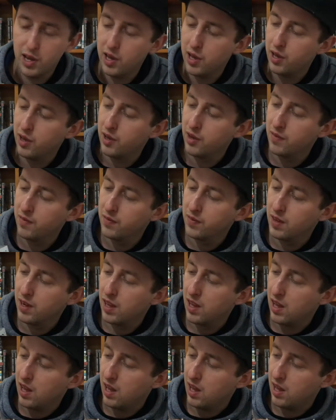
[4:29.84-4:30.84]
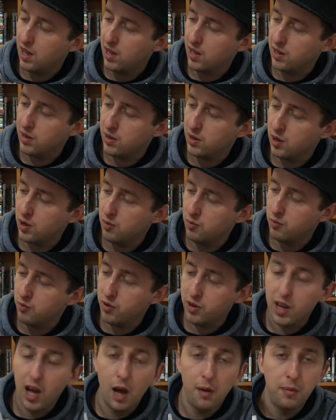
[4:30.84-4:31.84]
hair and I'm
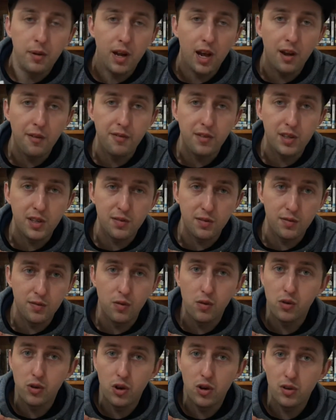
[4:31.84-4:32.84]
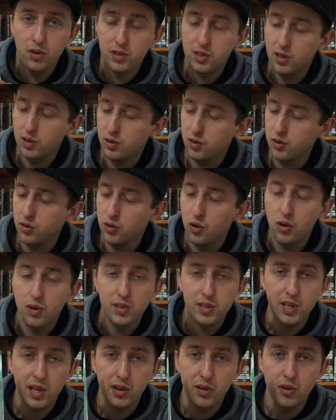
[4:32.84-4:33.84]
really happy to have this for $4. I could
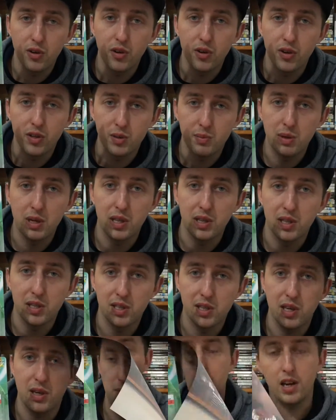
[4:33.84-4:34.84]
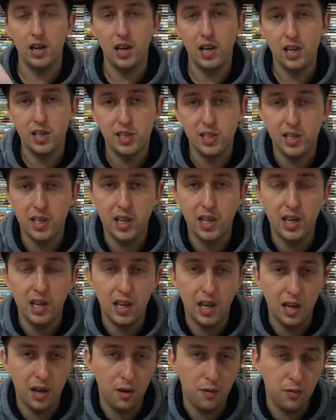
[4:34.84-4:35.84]
not say no to picking this up. And
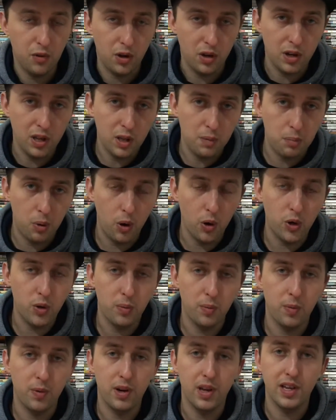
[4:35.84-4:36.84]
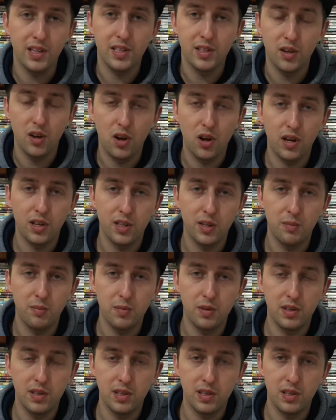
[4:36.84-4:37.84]
lastly, uh, I've got another Pokemon related item.
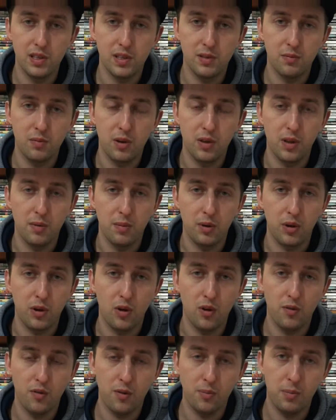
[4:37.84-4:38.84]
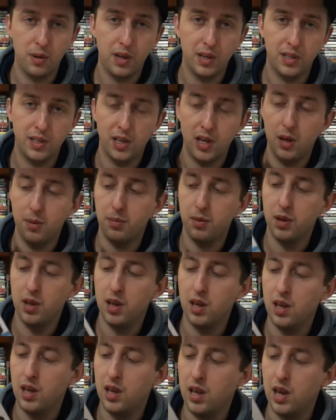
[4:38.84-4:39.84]
This is one that my girlfriend picked up,
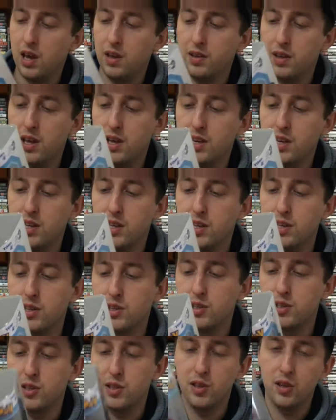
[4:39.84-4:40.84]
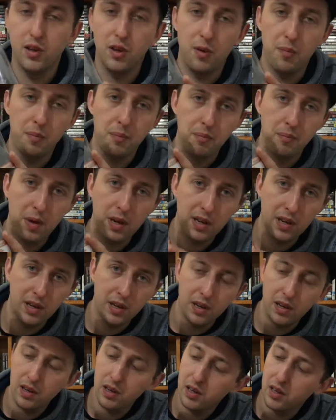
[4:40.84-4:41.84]
and that is the
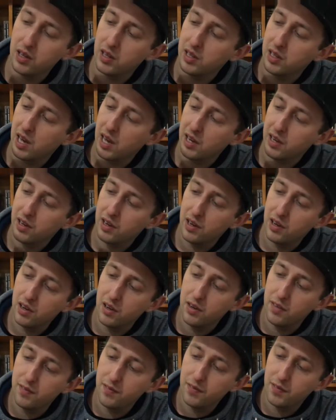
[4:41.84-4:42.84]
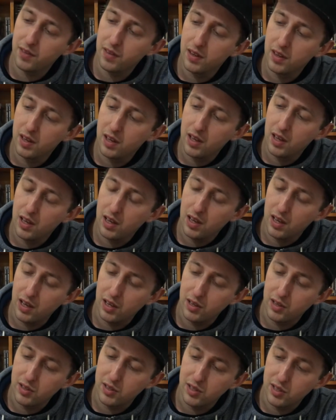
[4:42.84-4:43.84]
Mega Gengar.
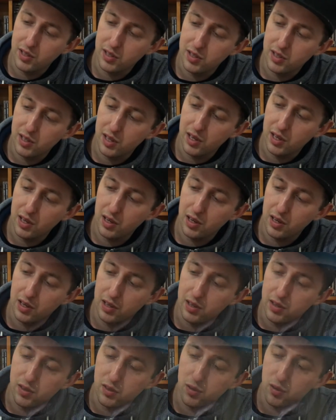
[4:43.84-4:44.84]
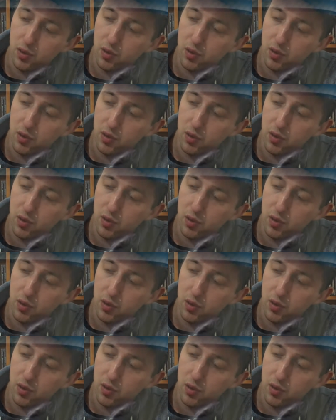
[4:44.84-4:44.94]
And as you can see, it is